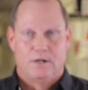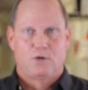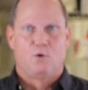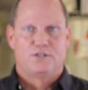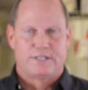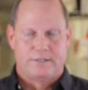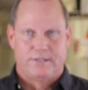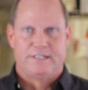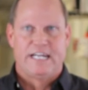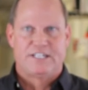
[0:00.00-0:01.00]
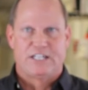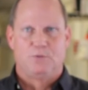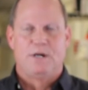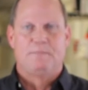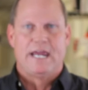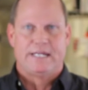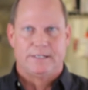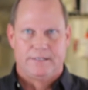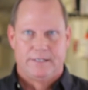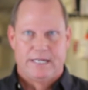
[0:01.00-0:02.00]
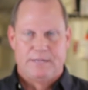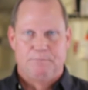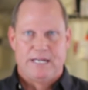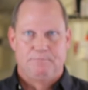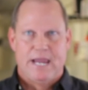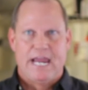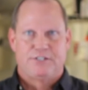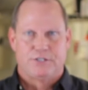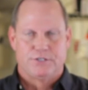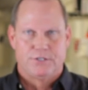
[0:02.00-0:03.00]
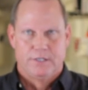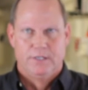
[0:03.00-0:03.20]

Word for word: Of course, at Dixie, we make it in big batches,